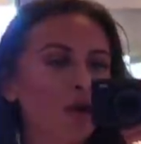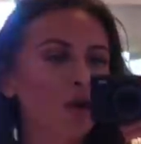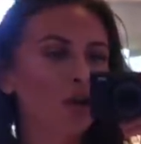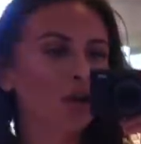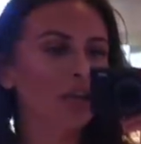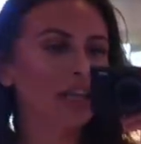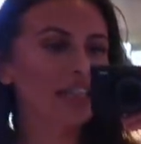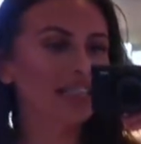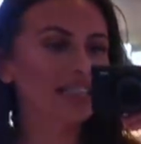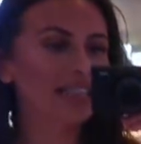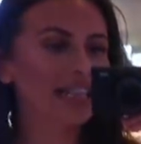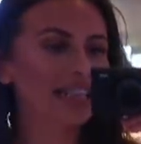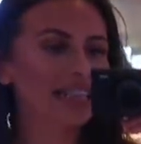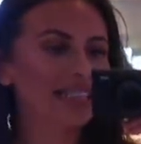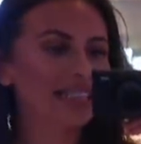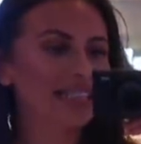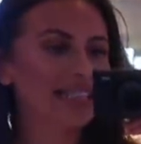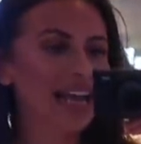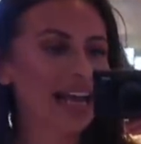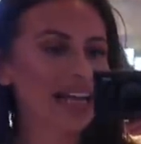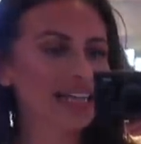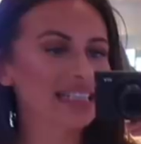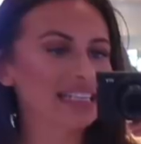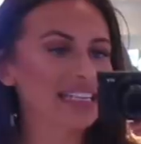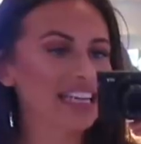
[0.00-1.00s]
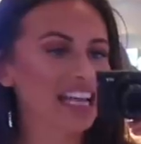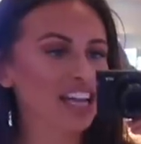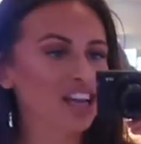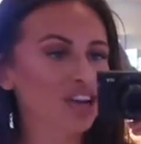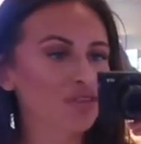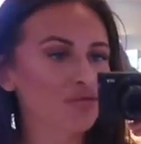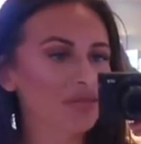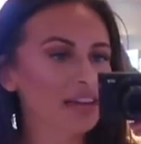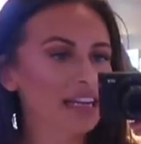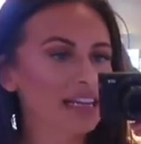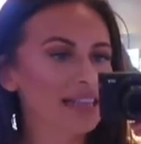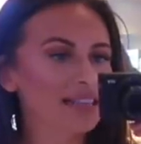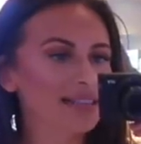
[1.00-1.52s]
God, it's like Sandy and
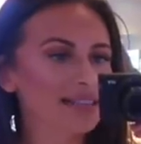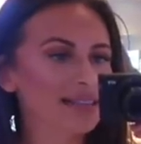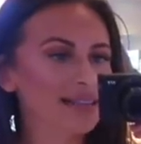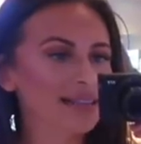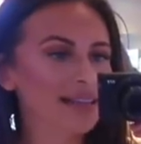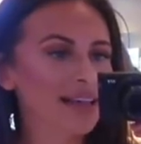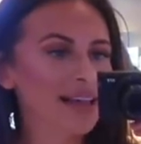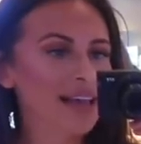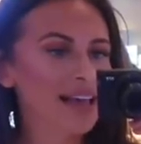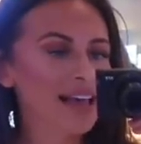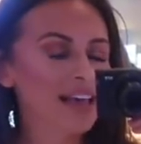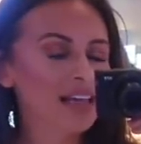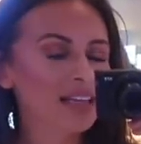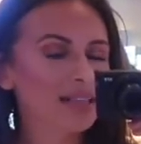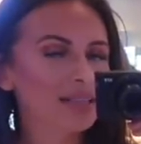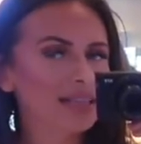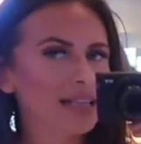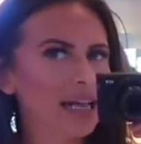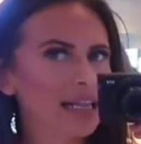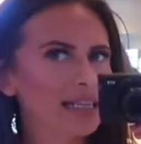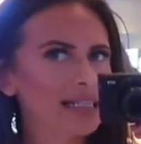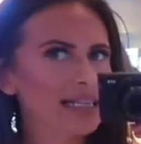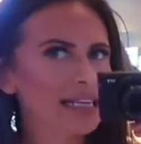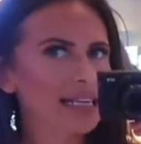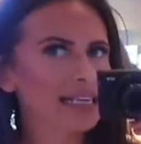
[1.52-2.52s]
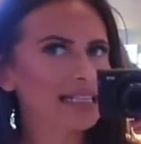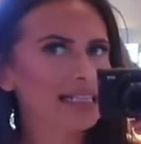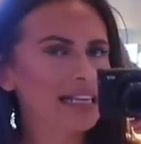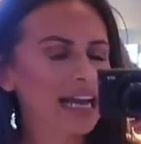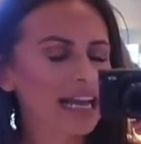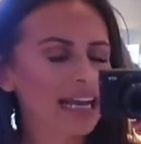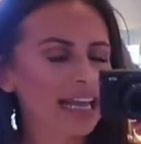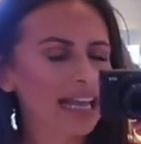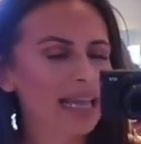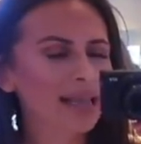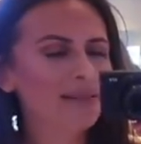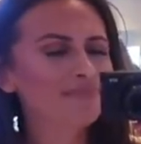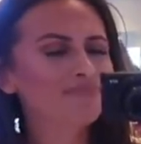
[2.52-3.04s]
Greece. Sandy and
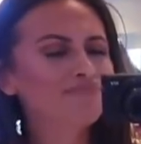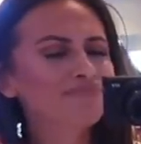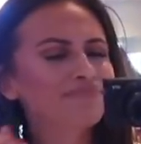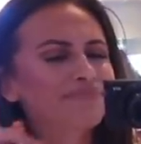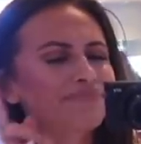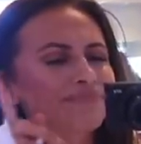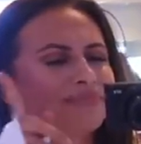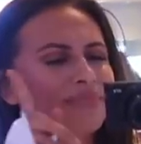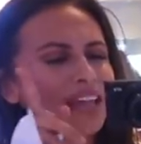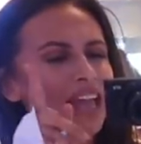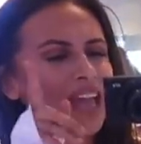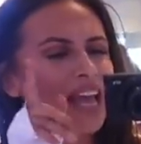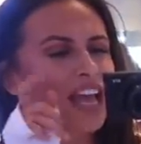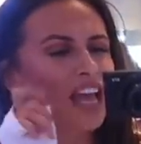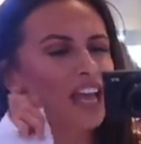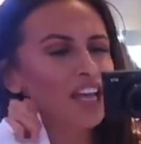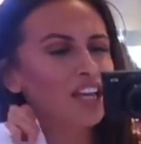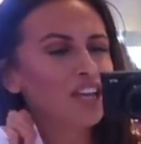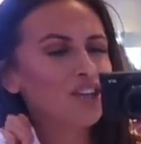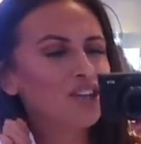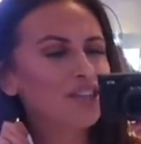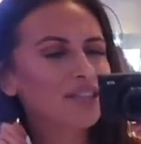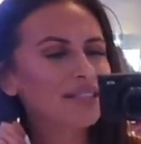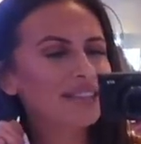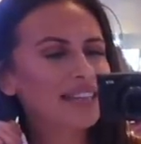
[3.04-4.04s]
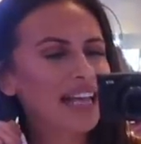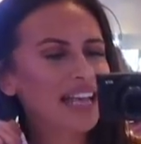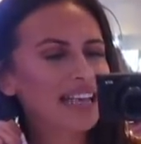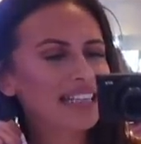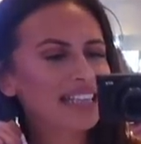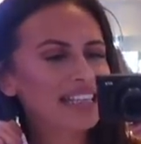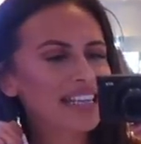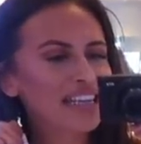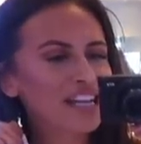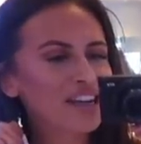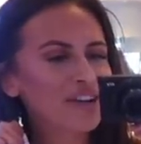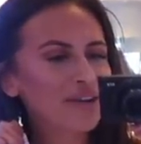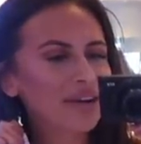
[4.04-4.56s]
Danny. Not
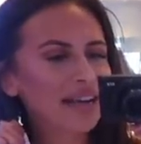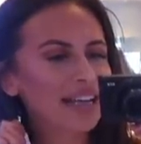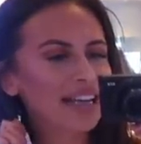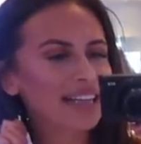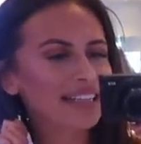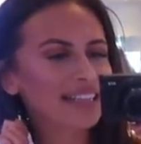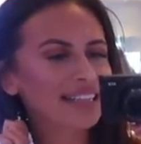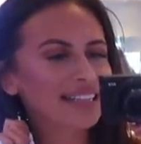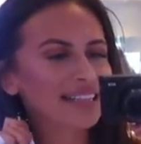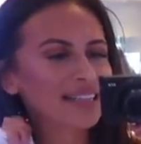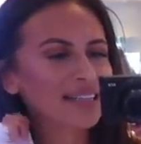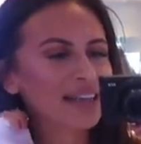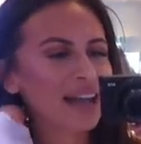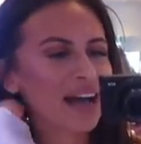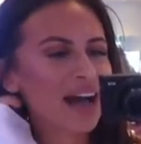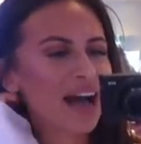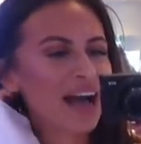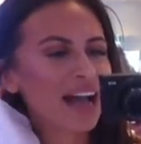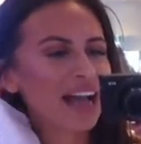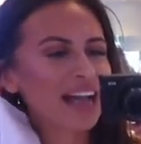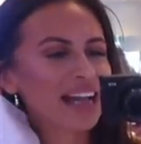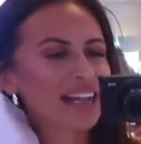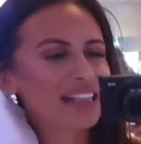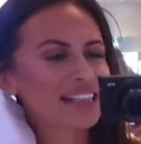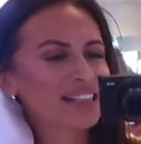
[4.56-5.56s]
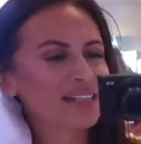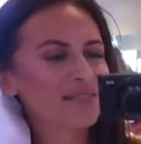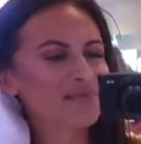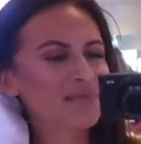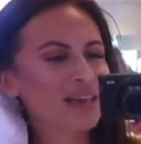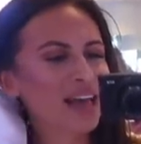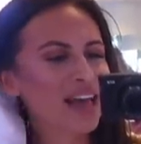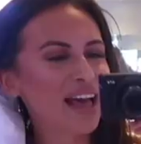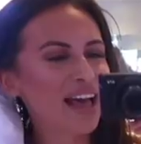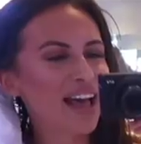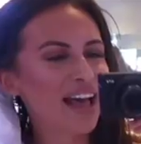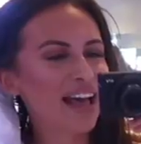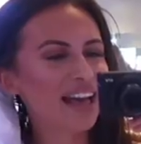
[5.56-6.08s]
Sandy and Greece. It's a
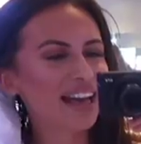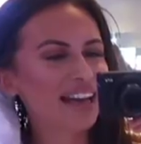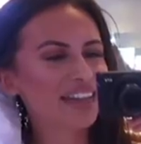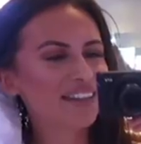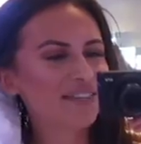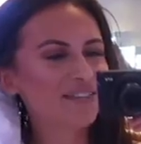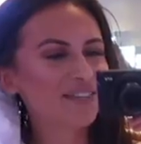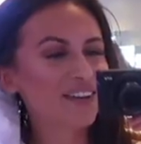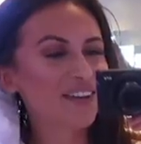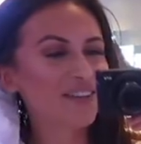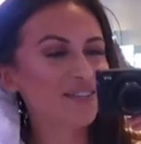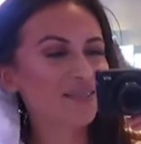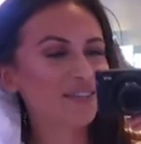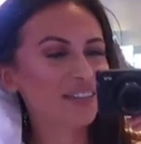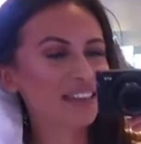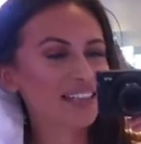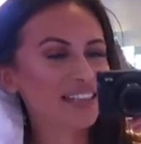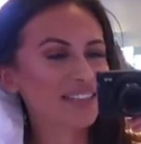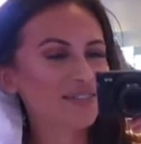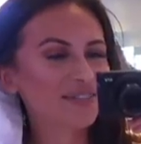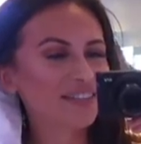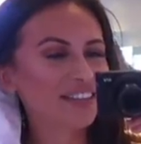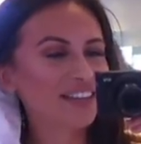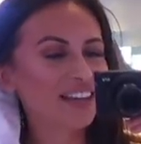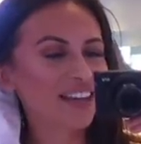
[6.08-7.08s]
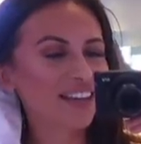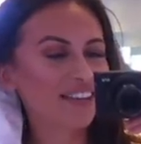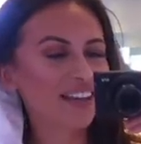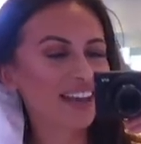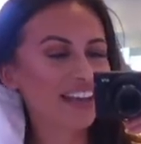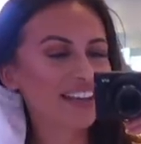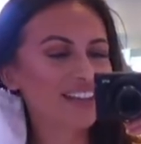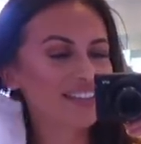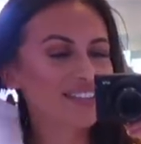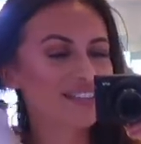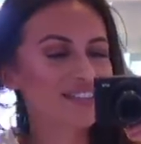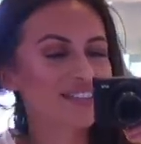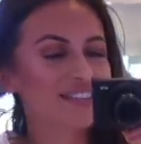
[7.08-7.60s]
bit early filming this video,
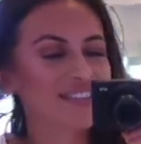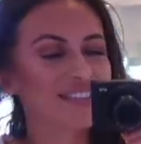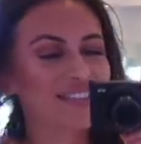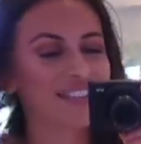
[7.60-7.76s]
angels.